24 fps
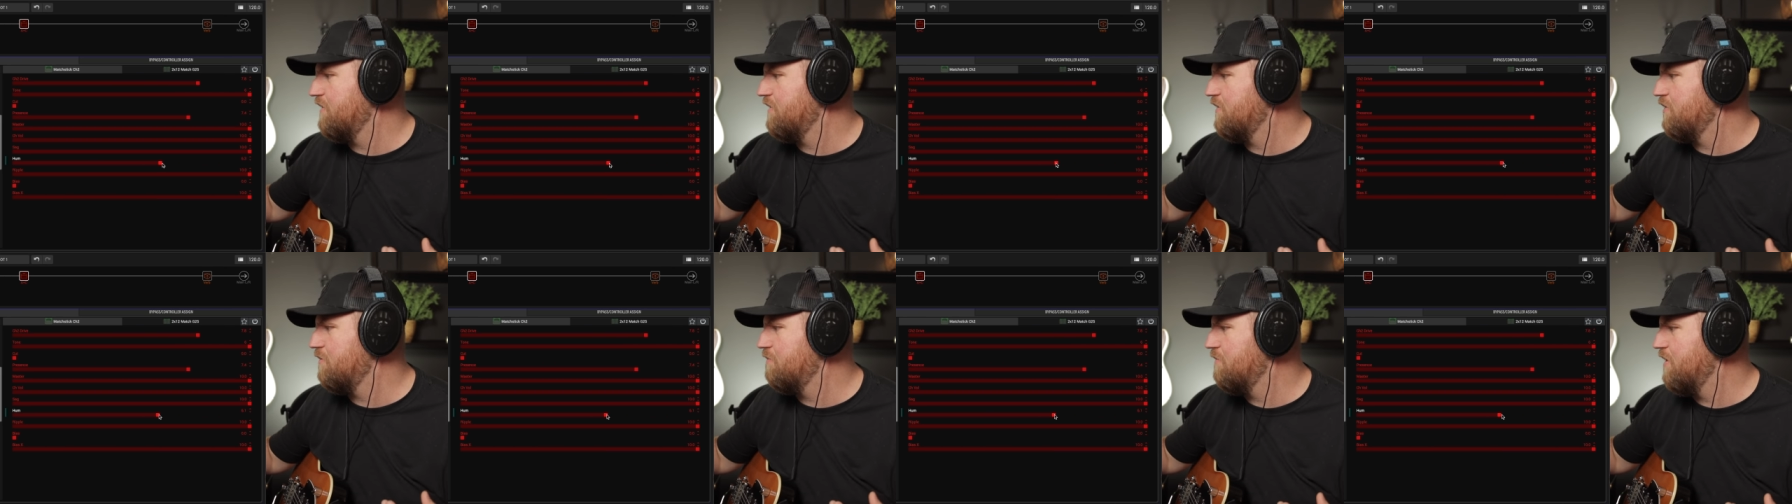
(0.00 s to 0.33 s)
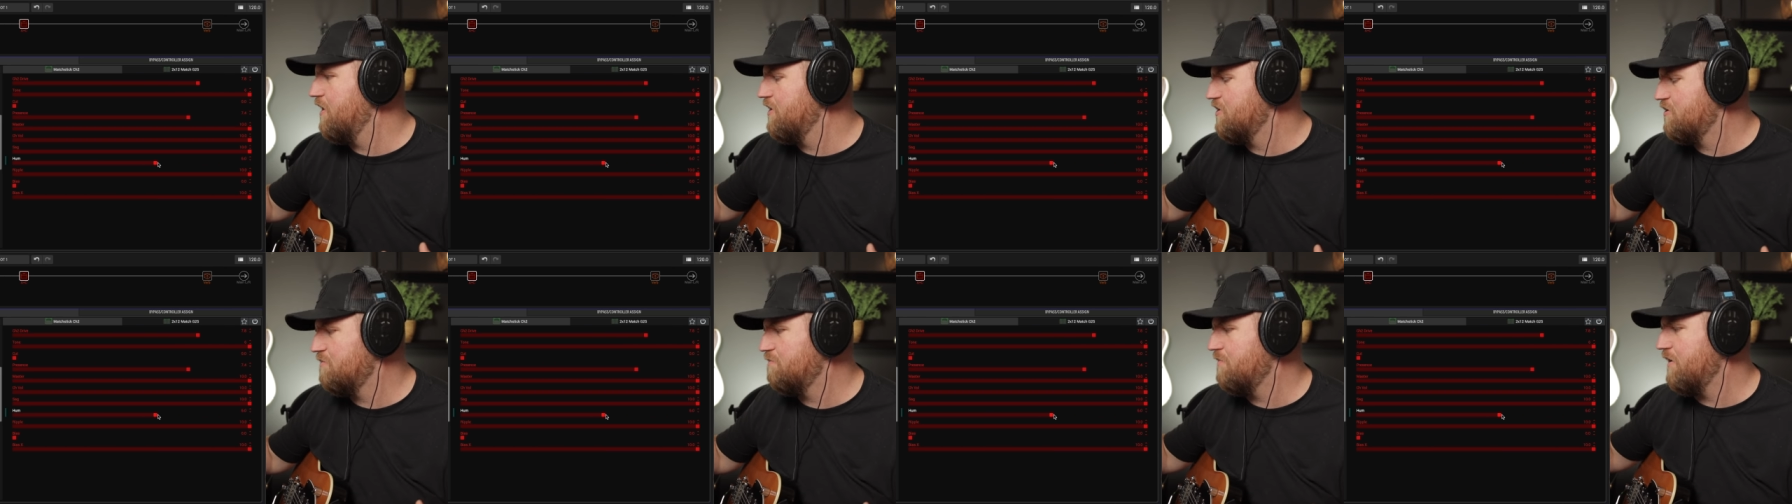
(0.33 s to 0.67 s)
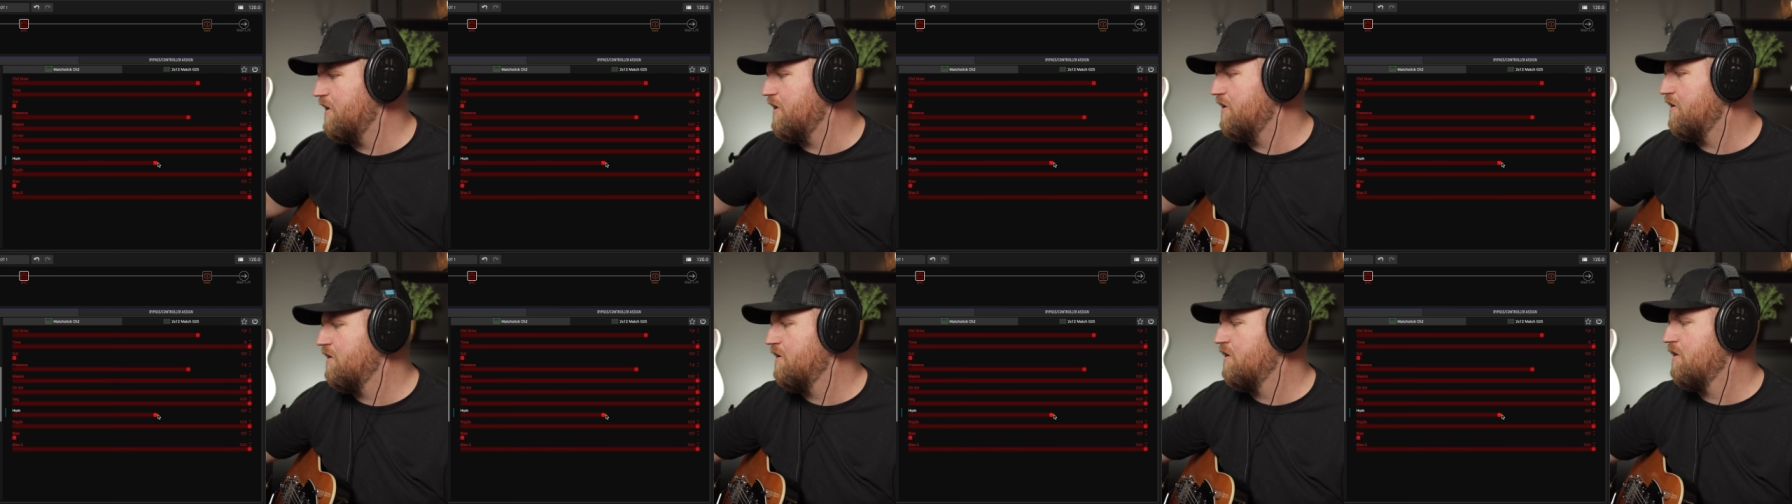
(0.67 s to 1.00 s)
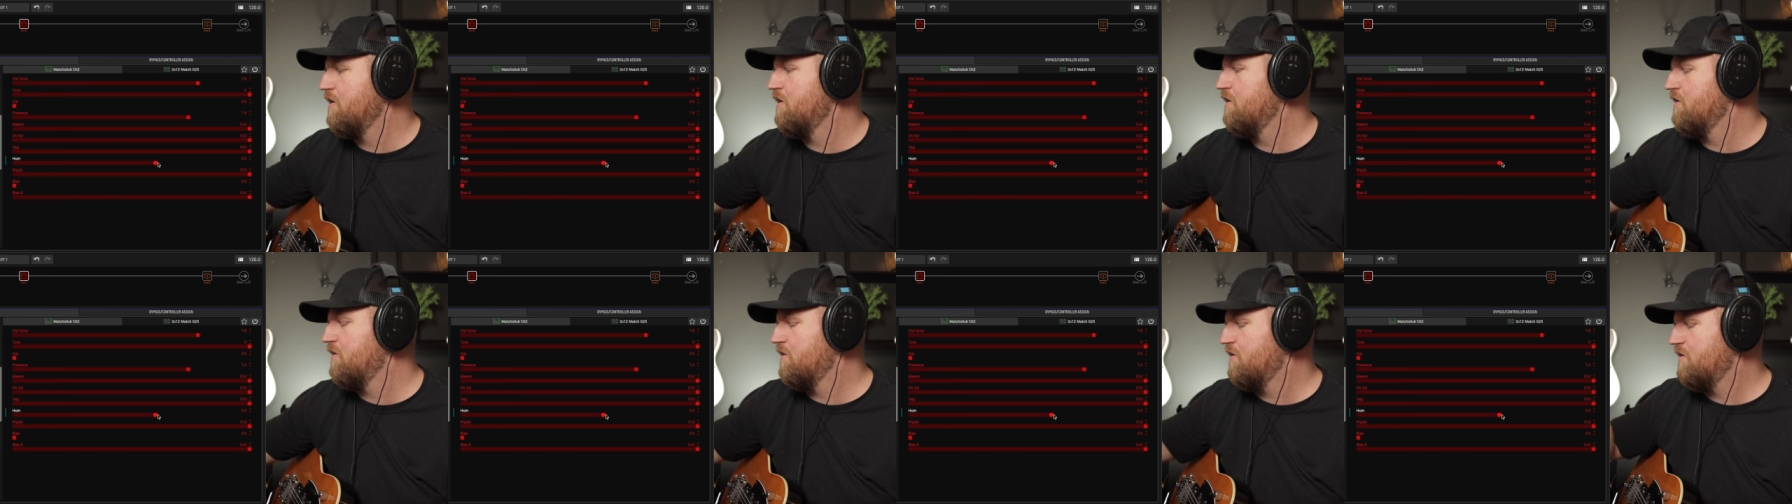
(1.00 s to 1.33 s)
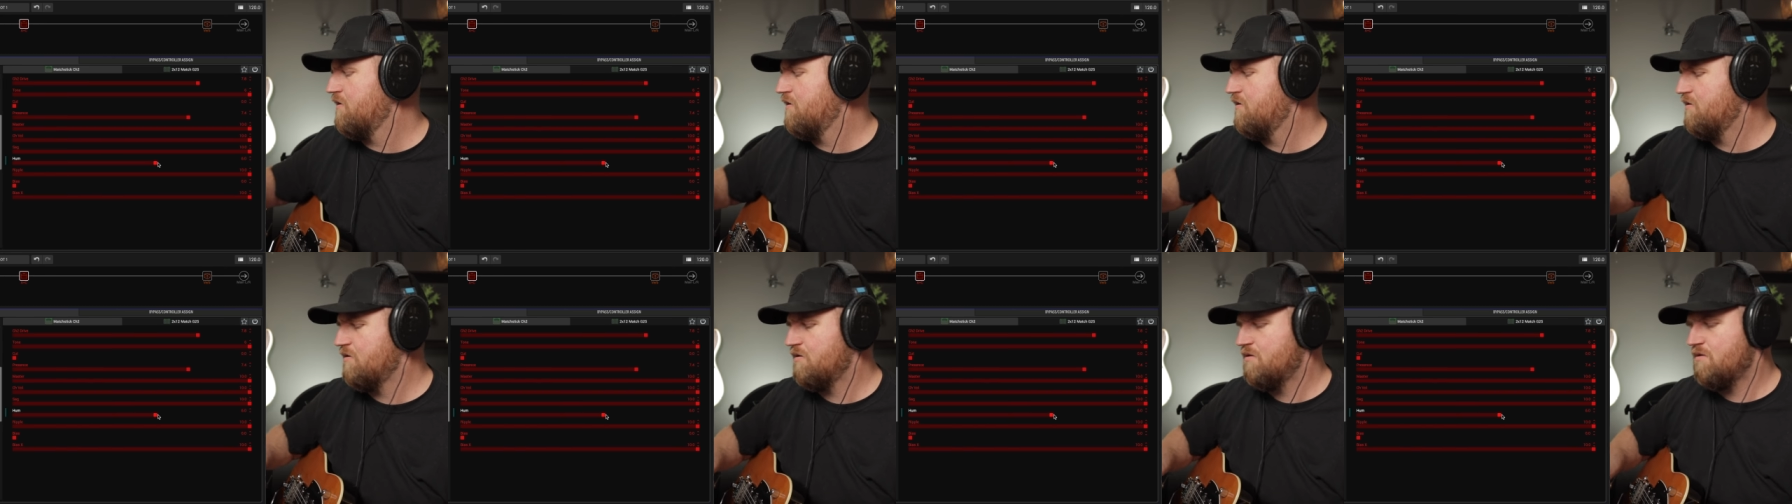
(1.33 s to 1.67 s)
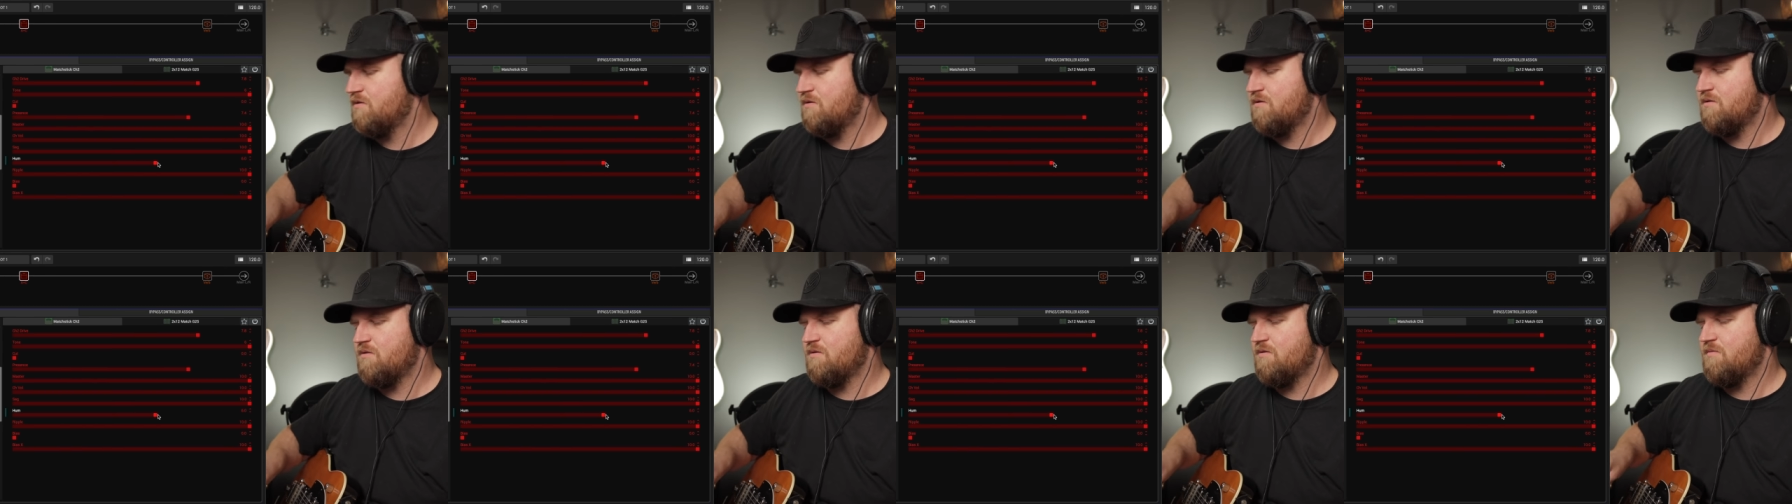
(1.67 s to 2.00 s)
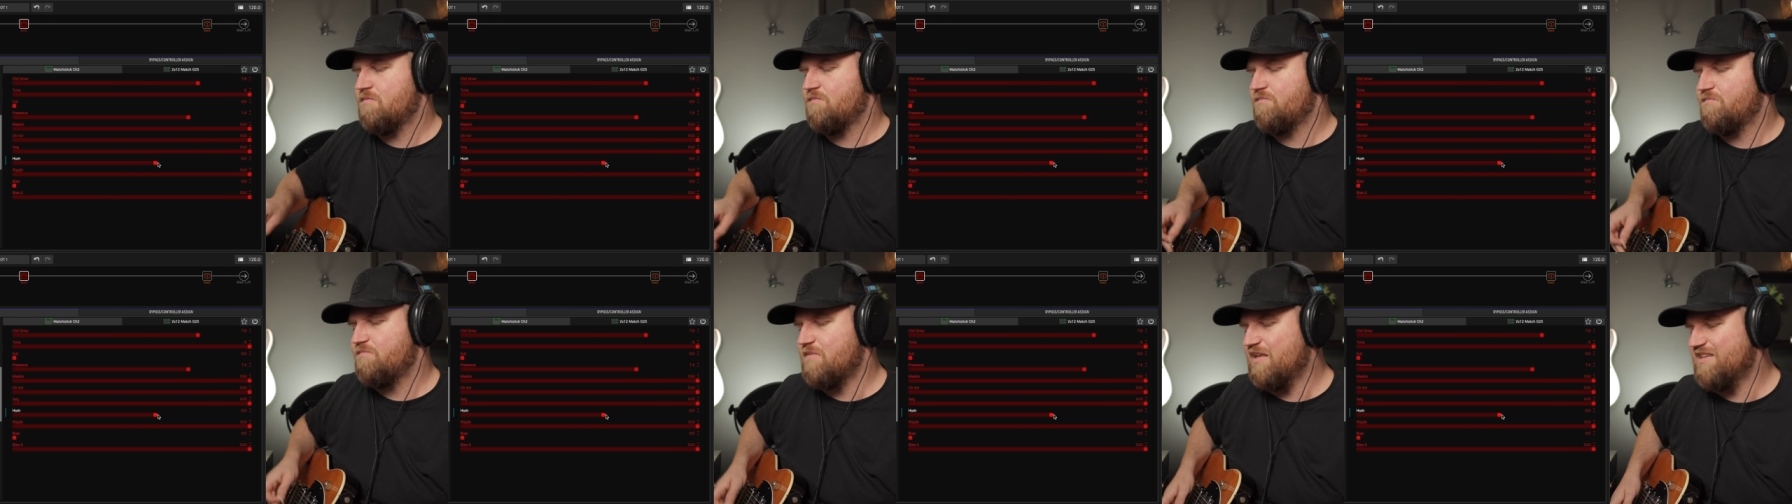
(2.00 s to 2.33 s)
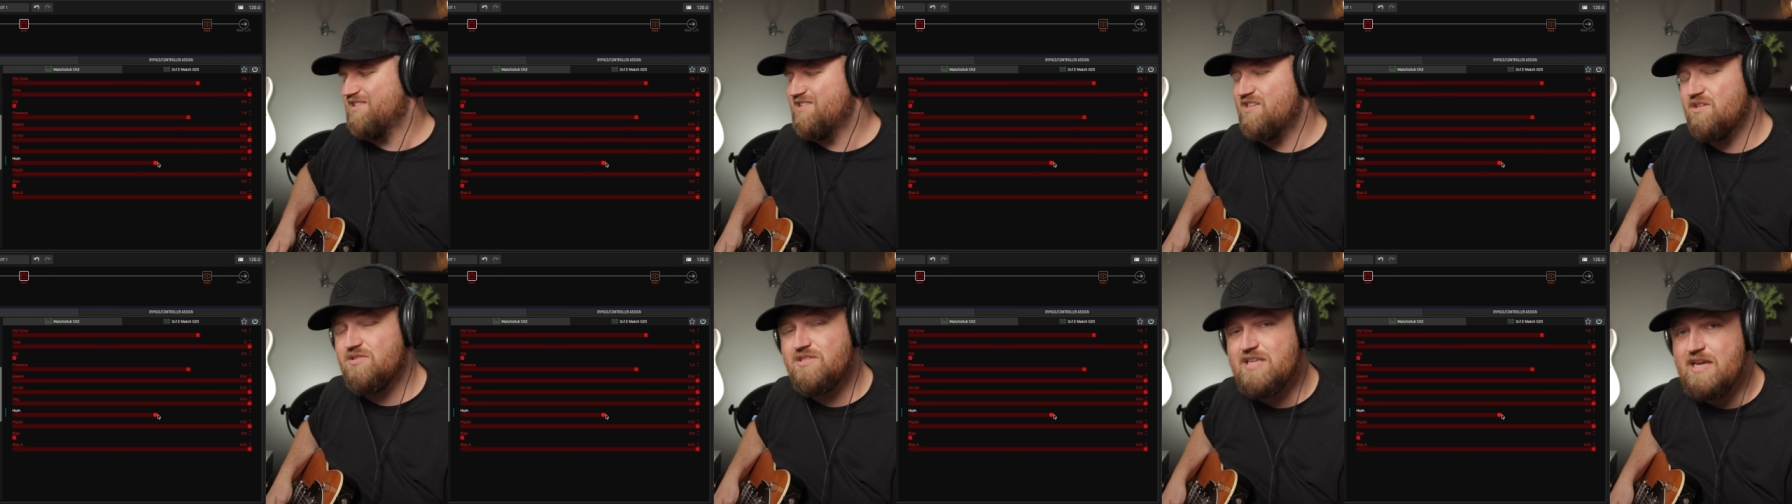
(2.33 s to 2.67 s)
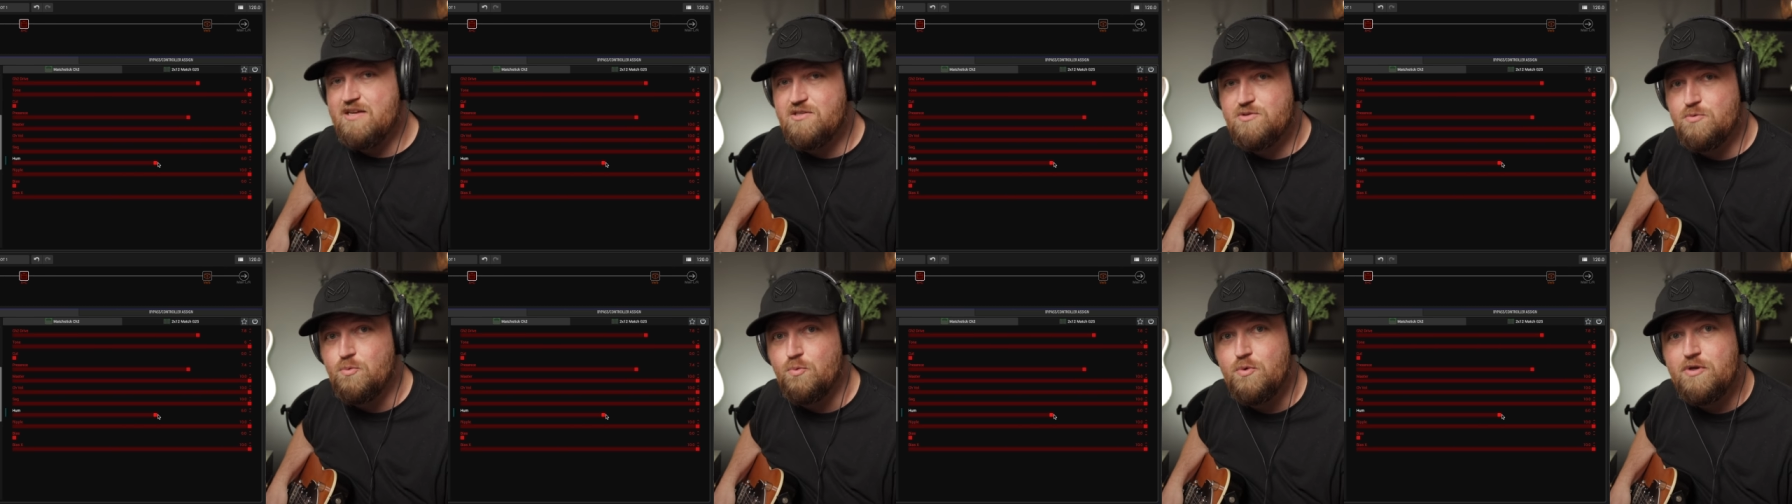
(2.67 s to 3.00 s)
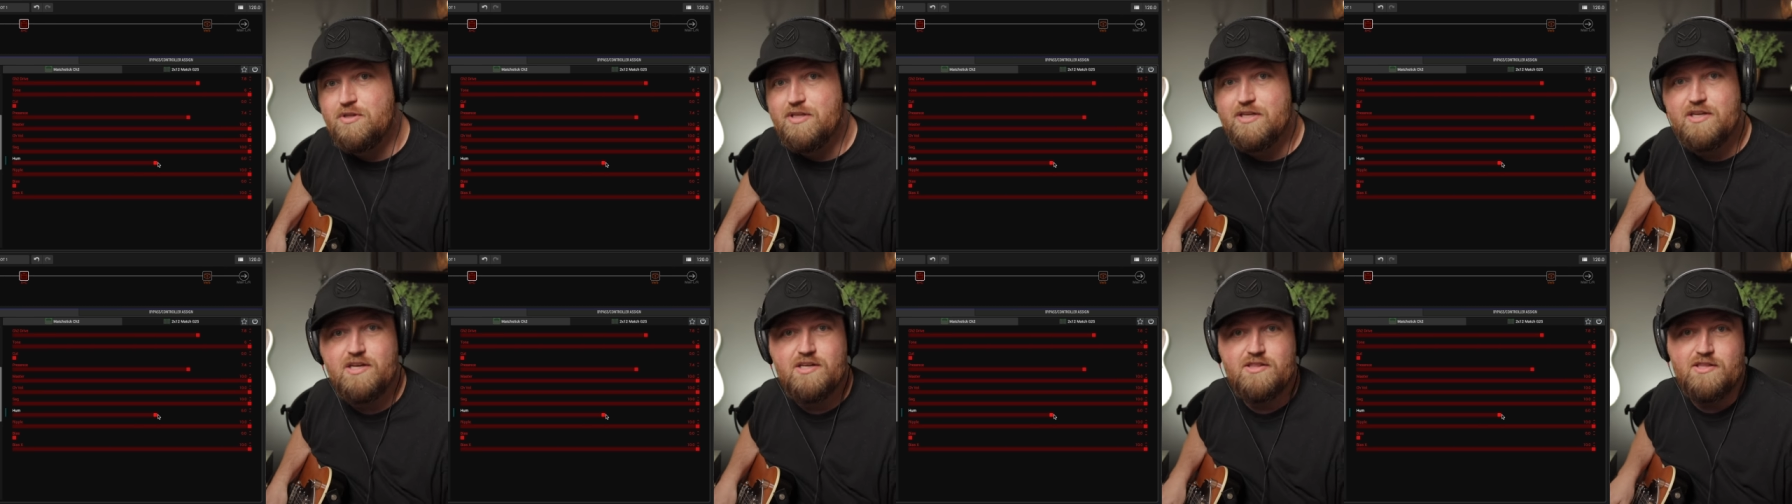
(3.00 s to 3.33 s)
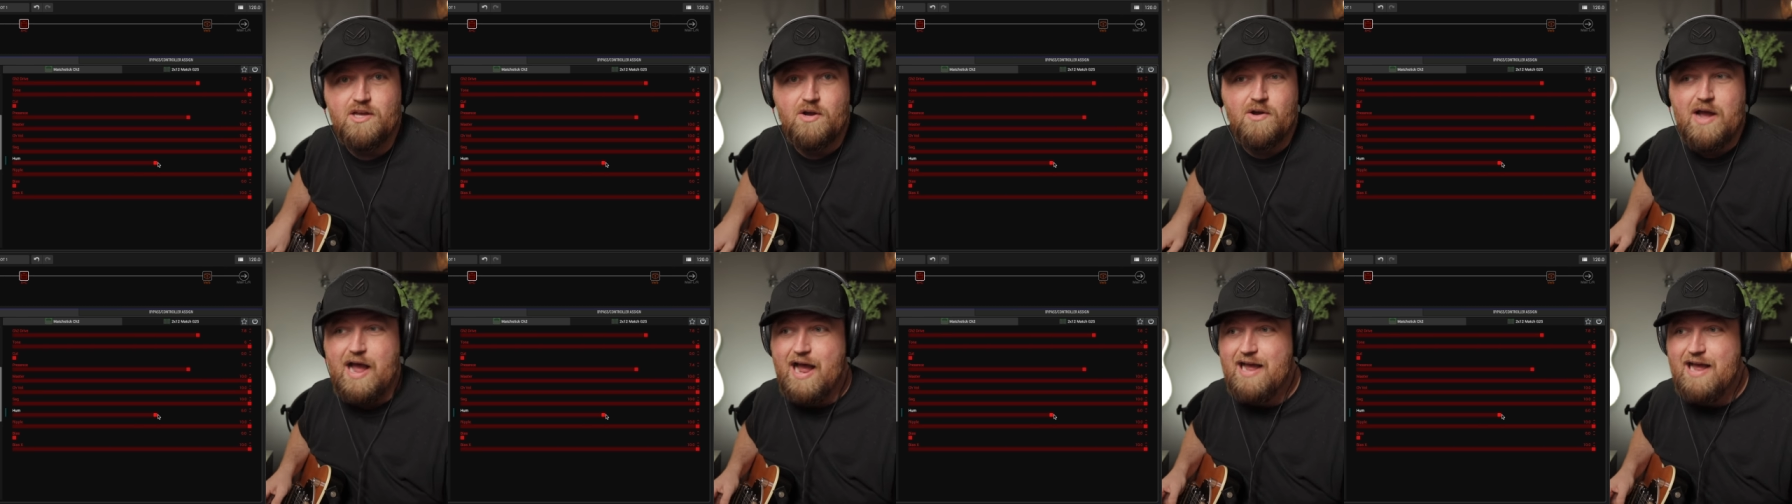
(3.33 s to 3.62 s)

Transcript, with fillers: a little much, but that still sounds really good though.